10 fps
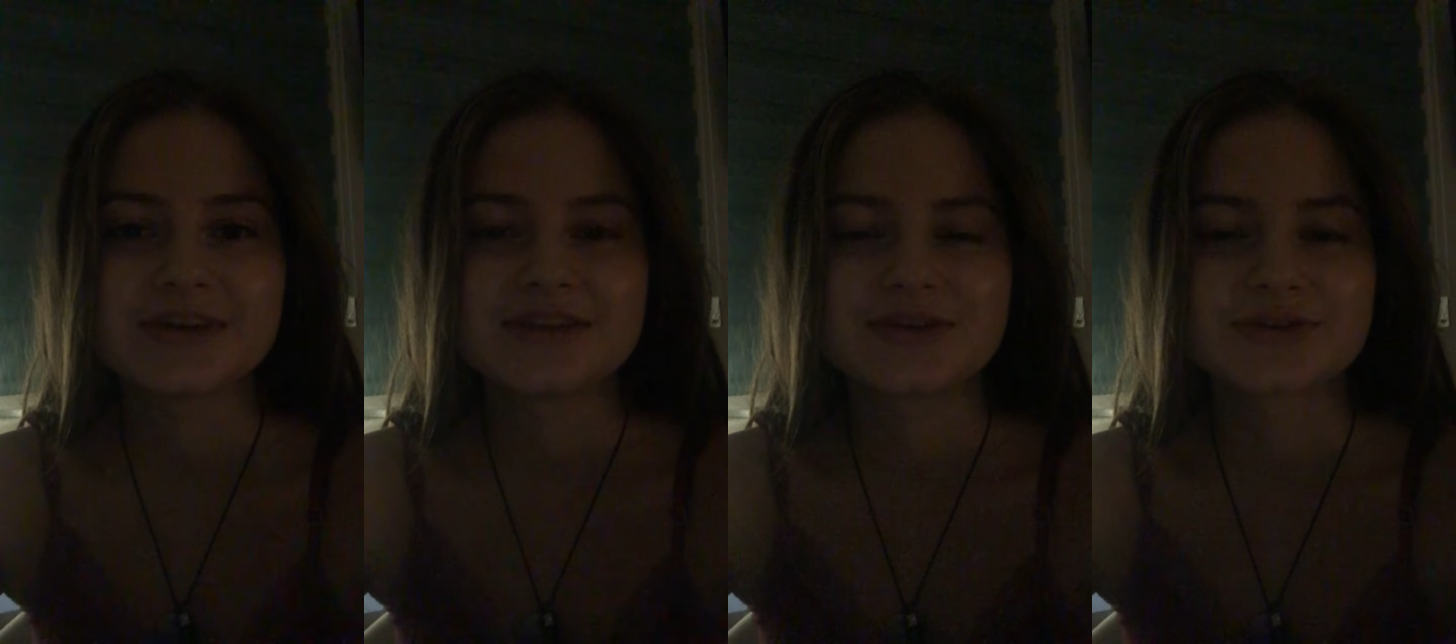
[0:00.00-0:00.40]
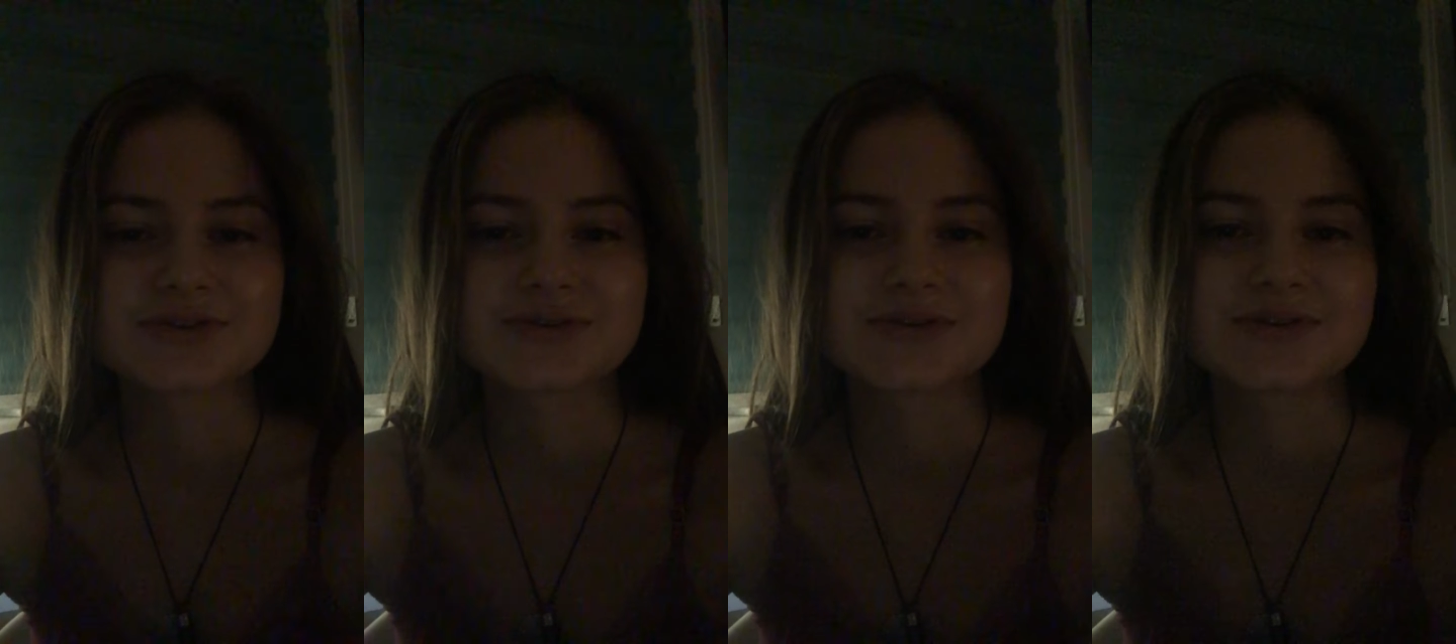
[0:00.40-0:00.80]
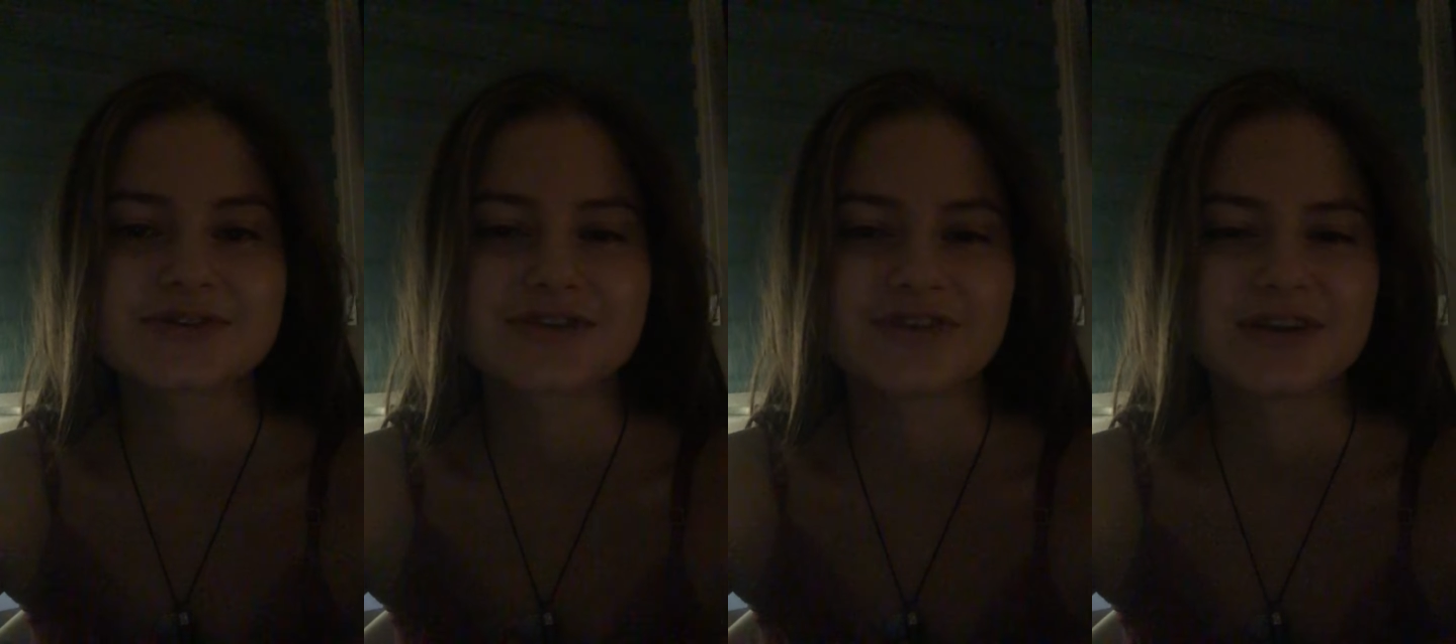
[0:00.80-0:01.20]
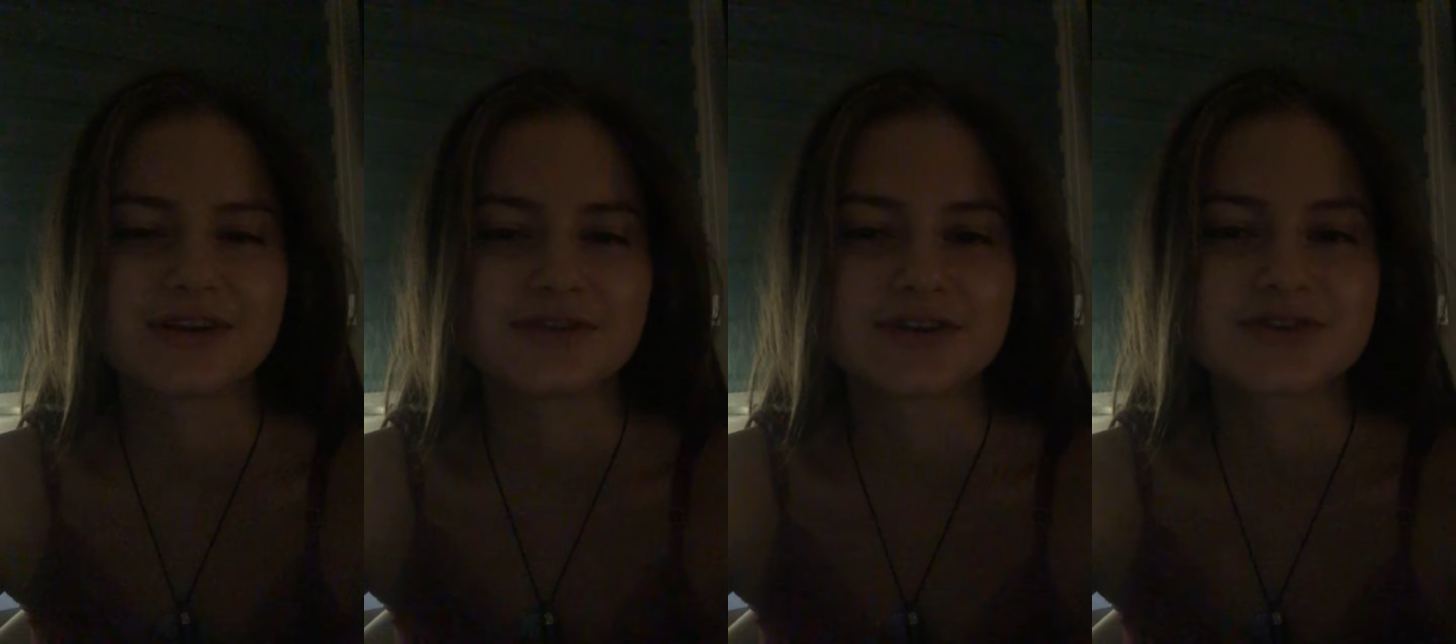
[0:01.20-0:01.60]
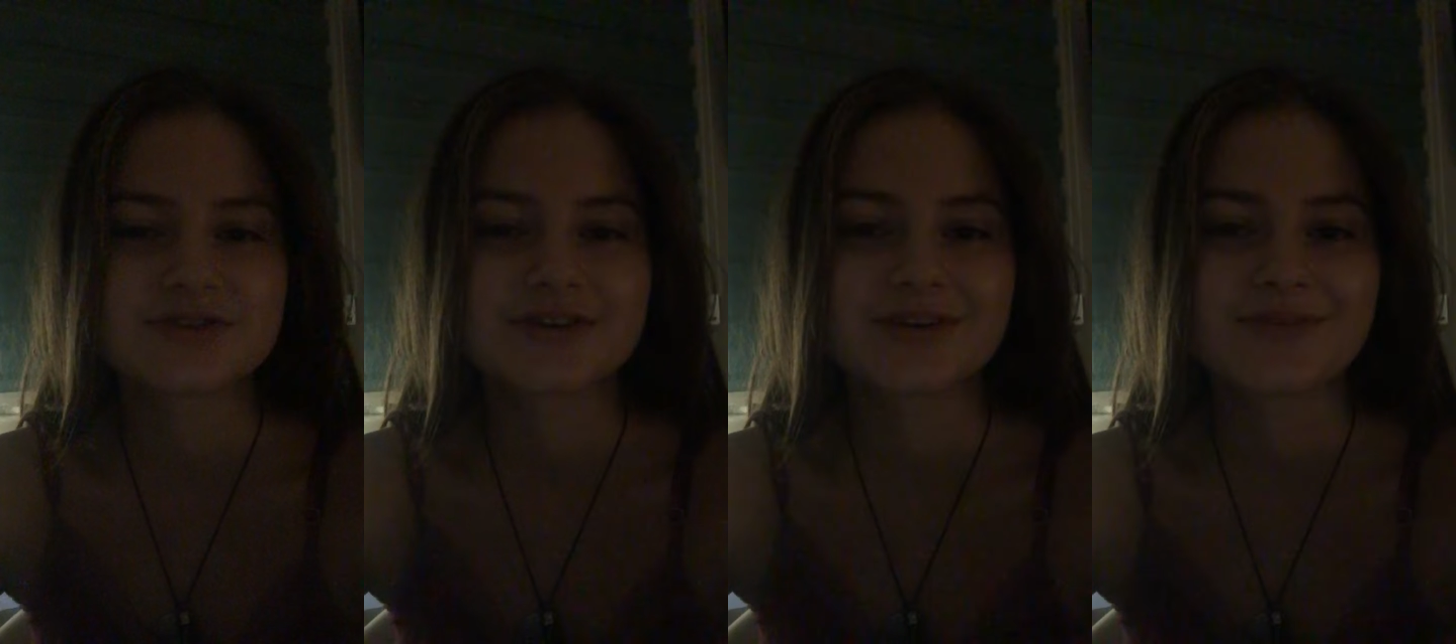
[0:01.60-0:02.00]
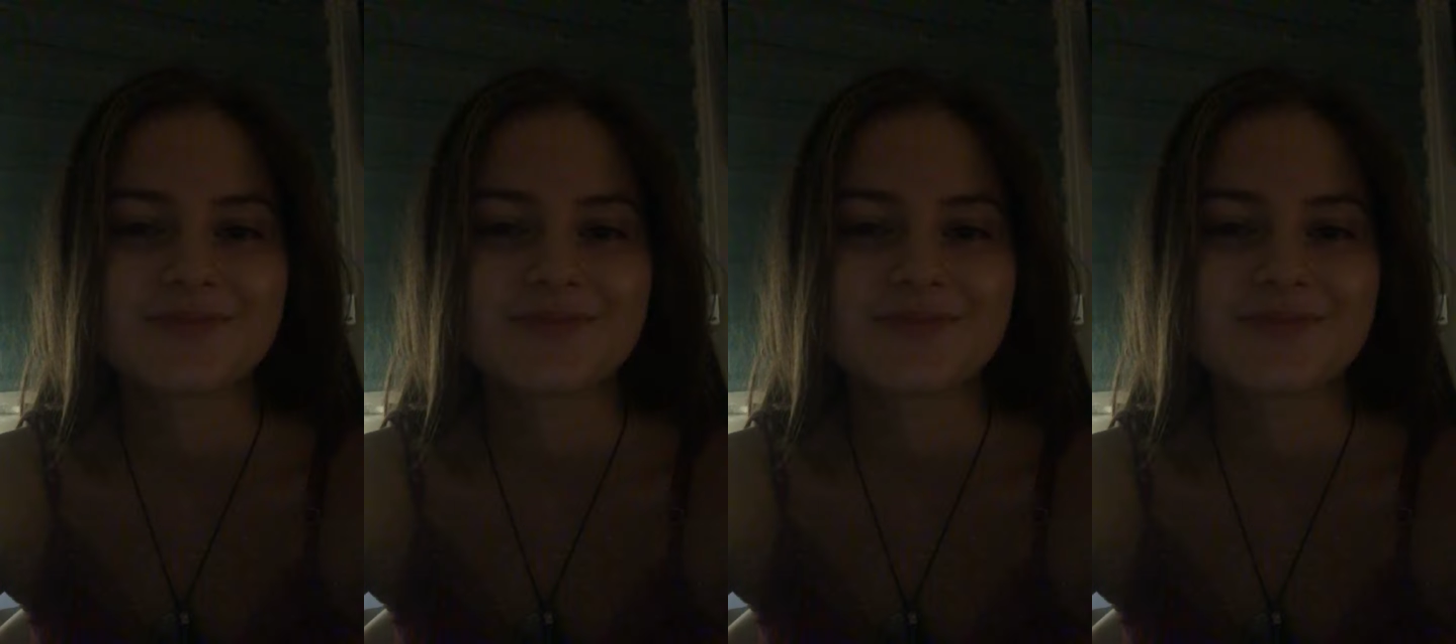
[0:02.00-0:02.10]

the concerns of an individual